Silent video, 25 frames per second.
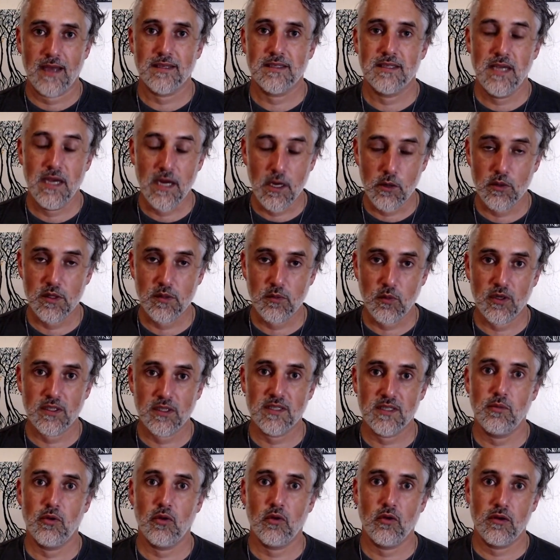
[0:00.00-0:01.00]
Take
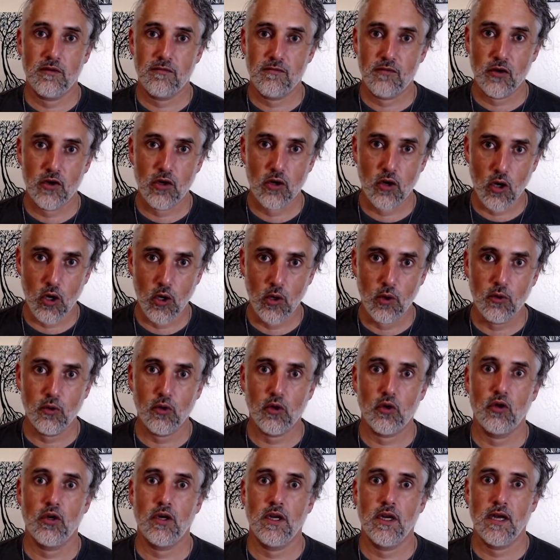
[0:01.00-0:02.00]
responsibility for your own
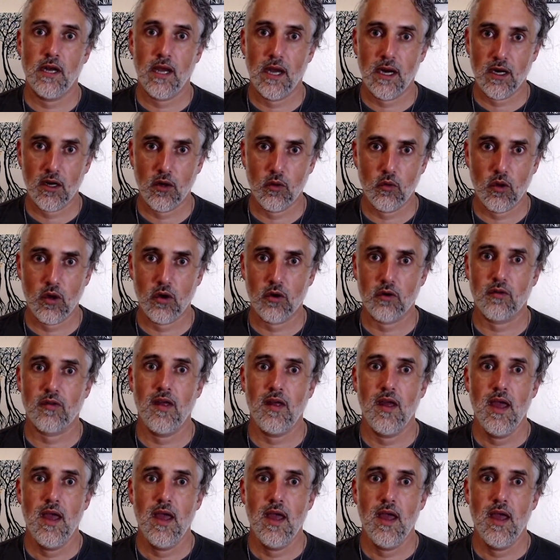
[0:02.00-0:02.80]
learning and growth.